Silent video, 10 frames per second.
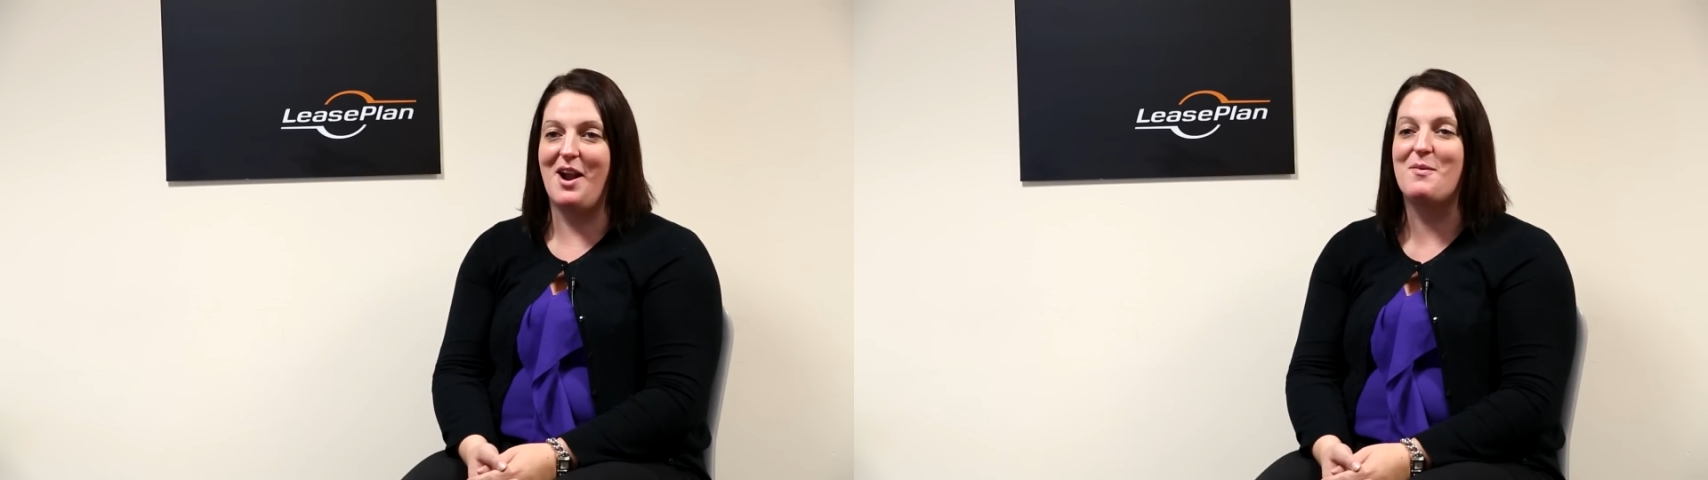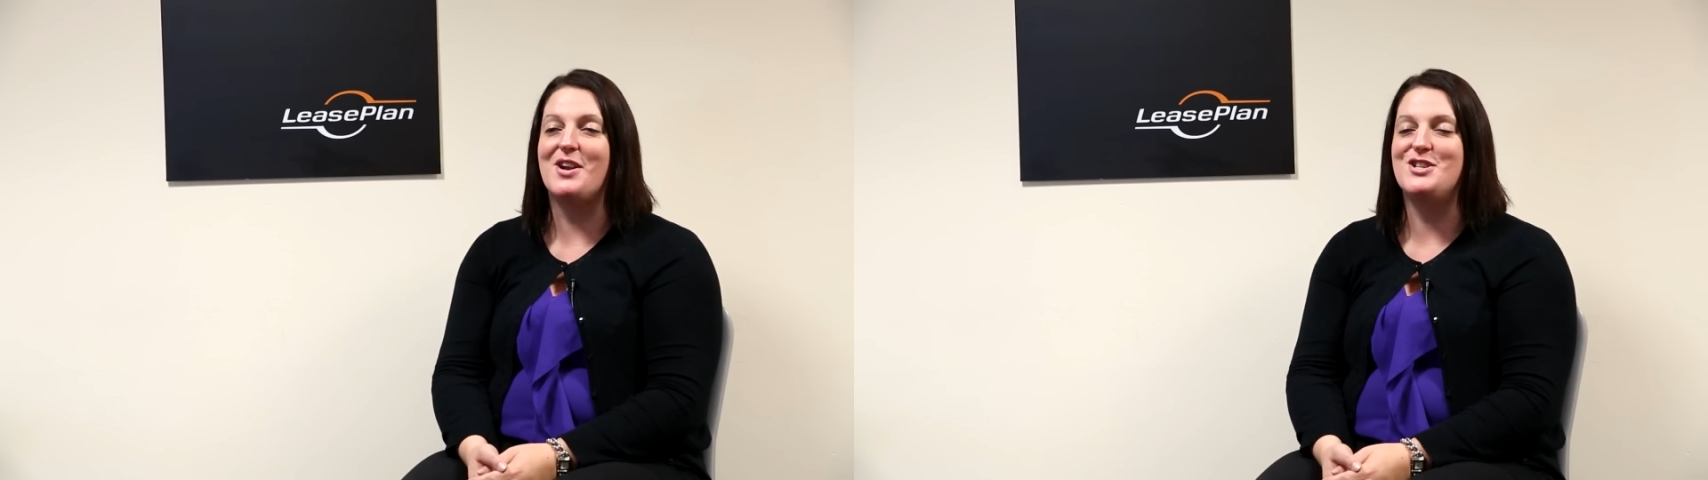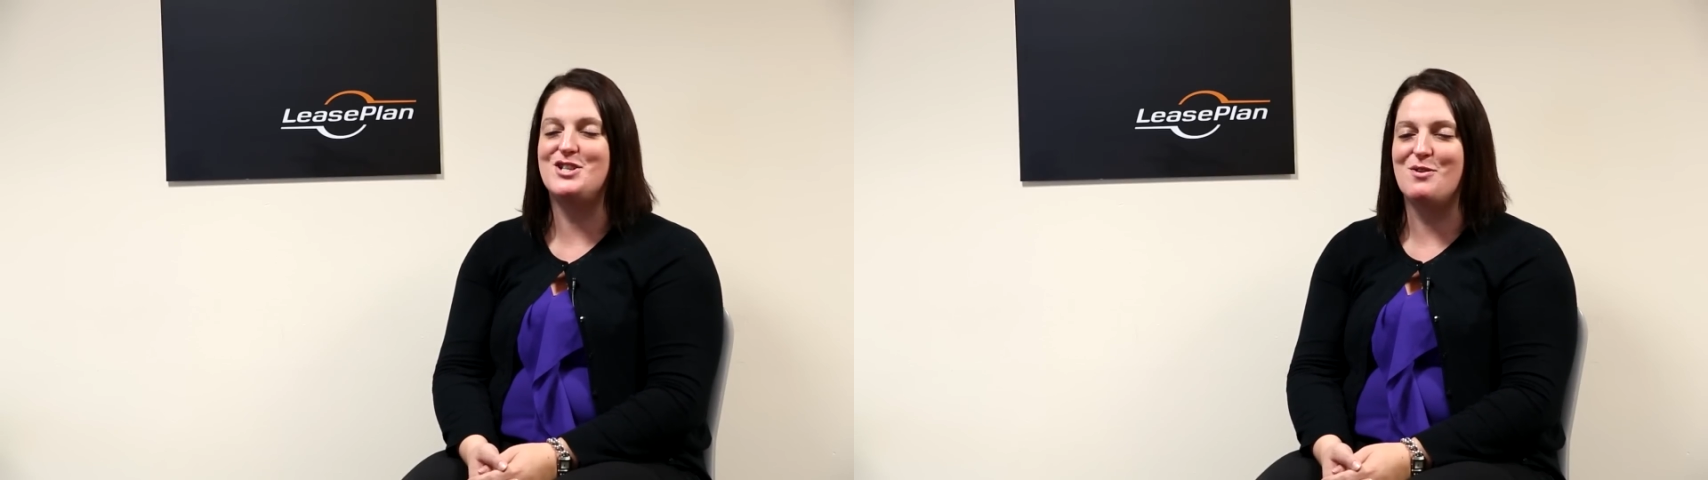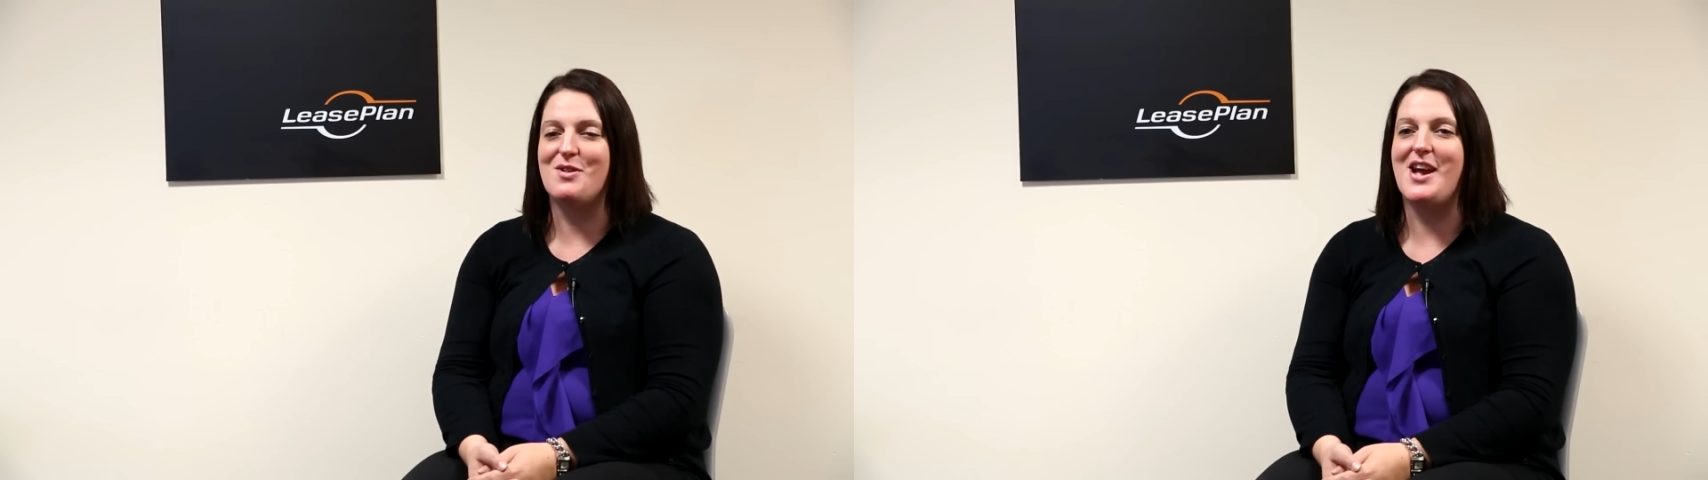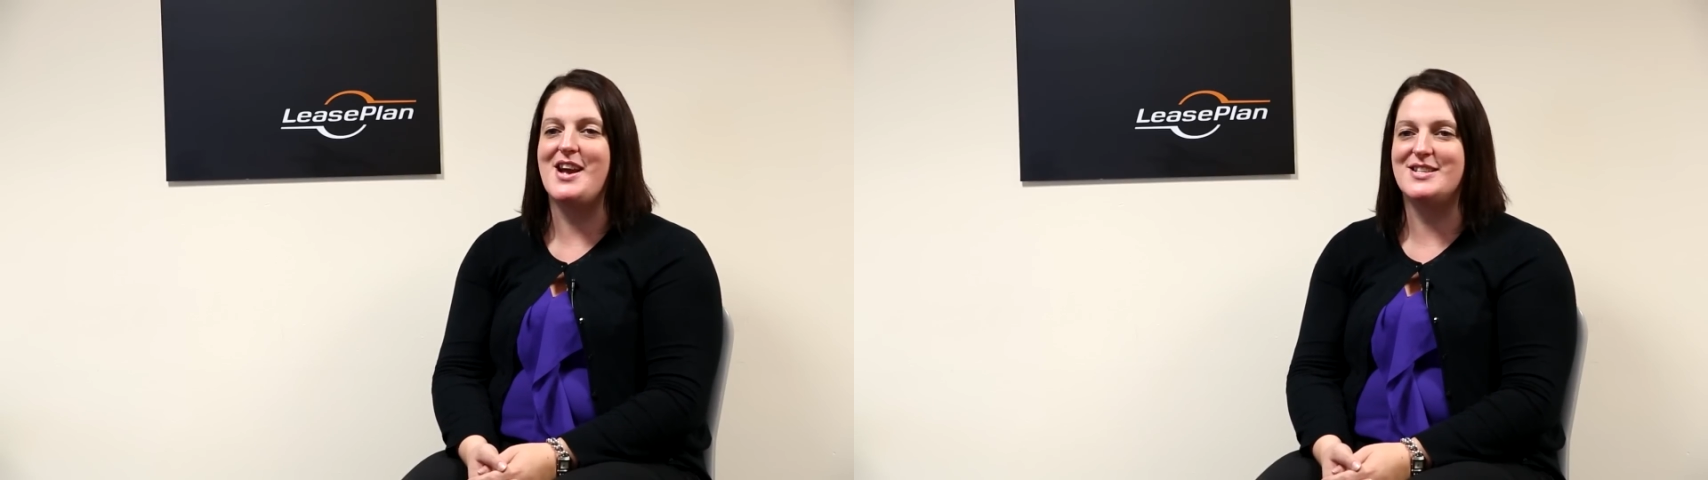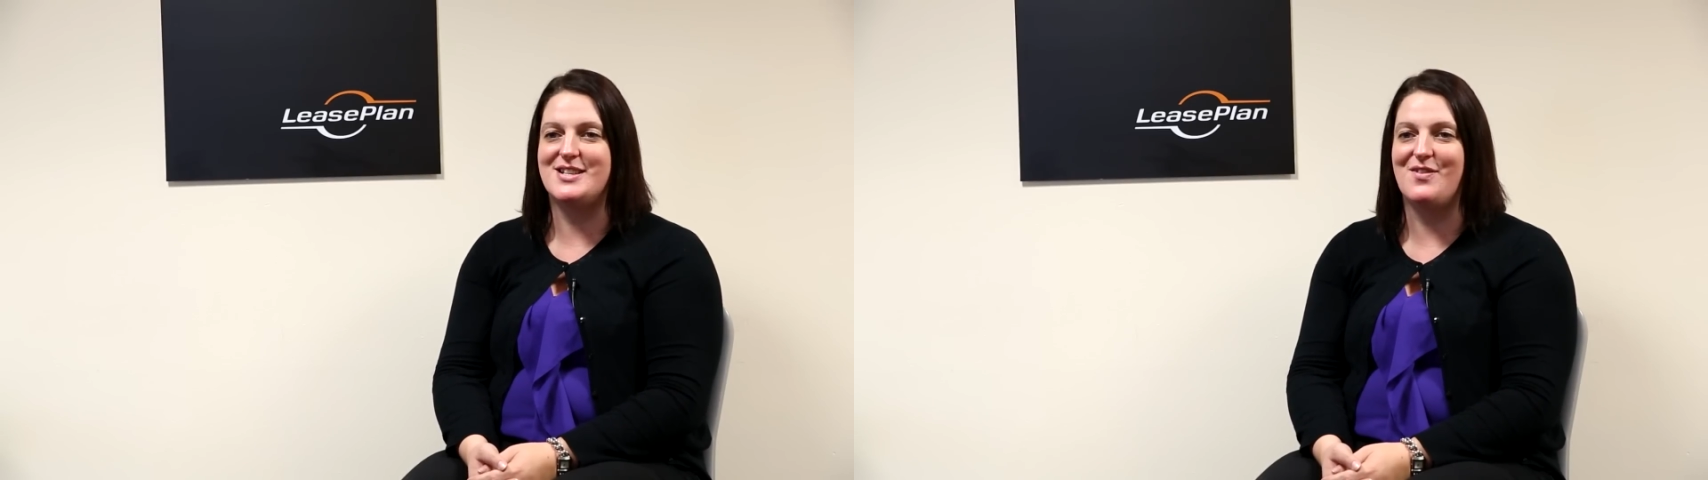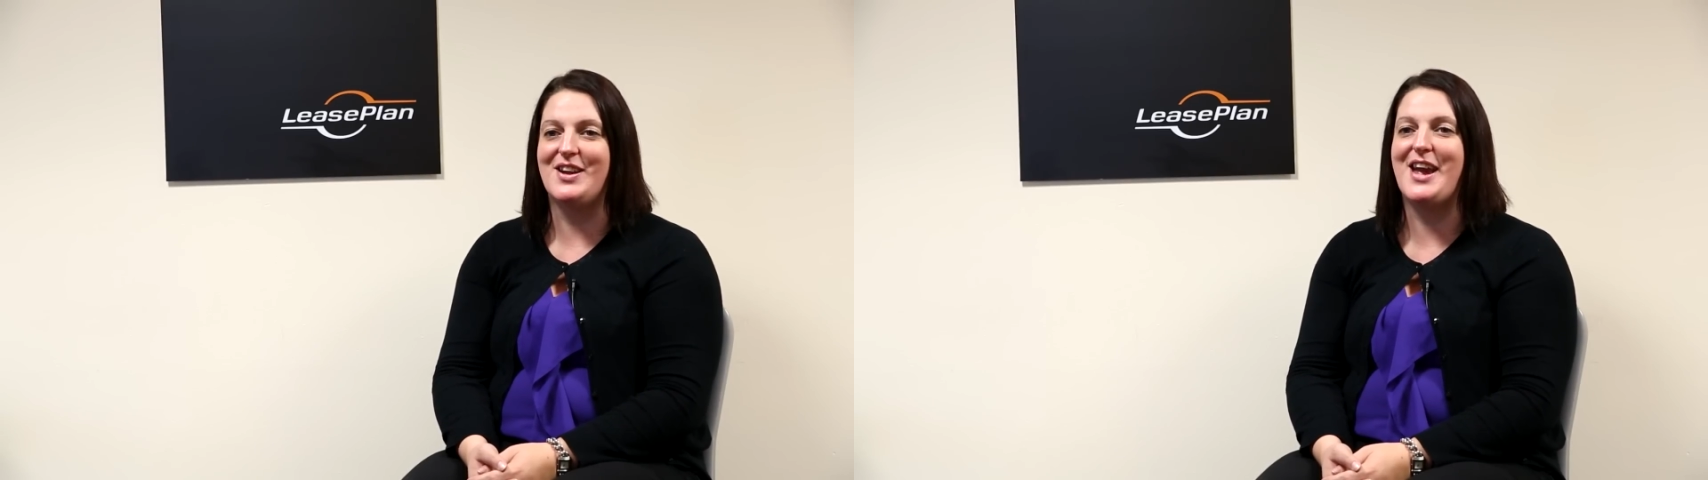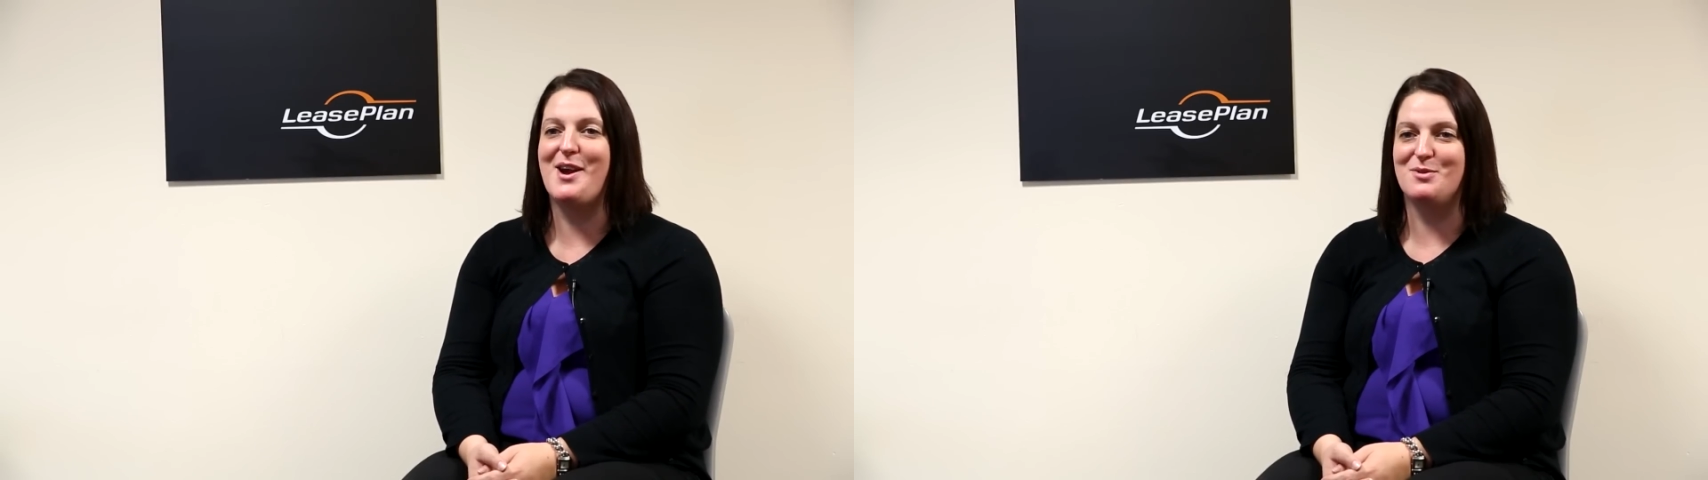and I'm going to do this if
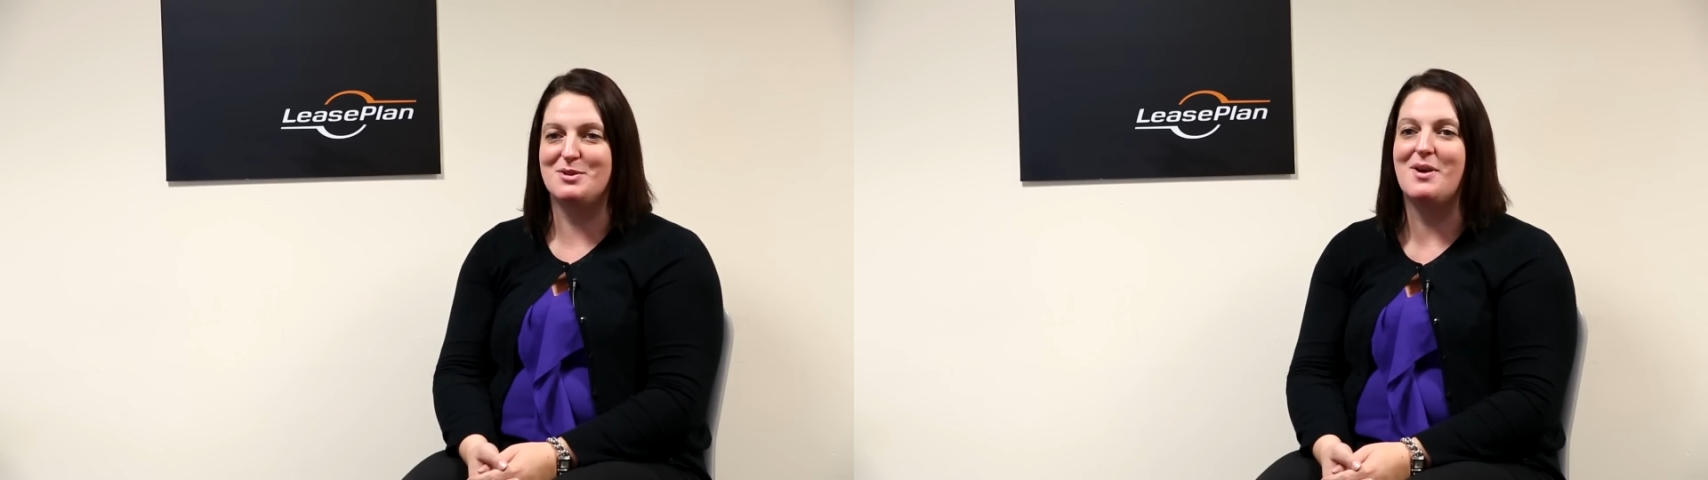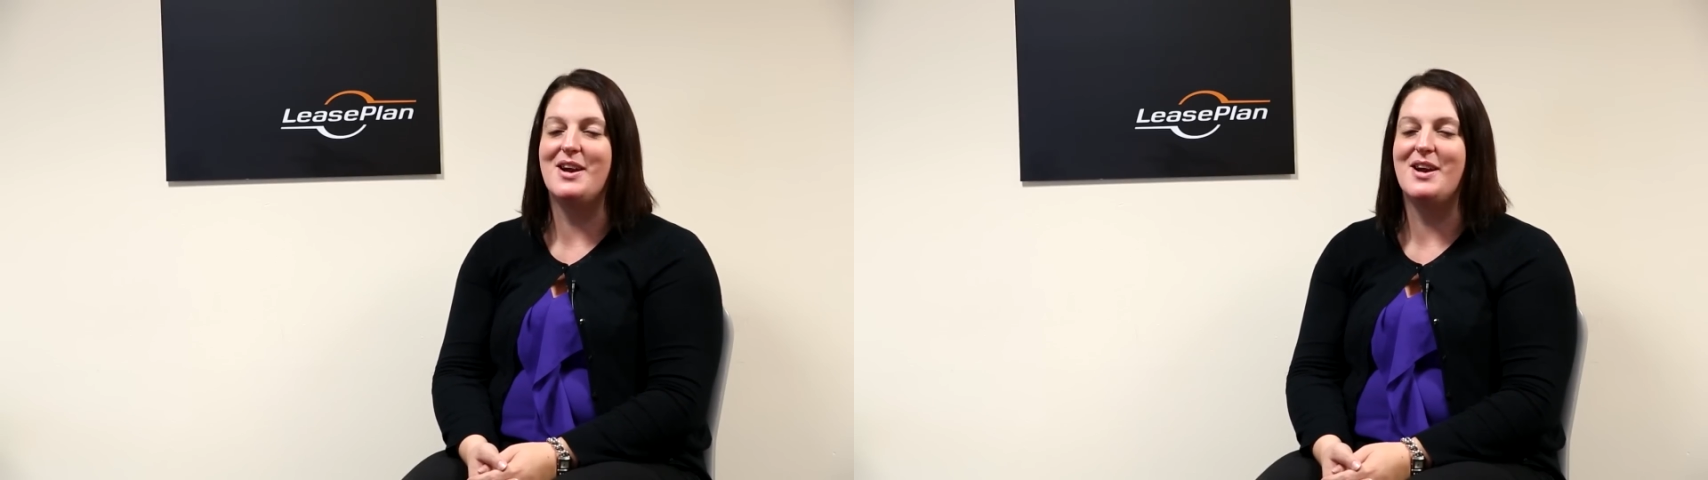it kills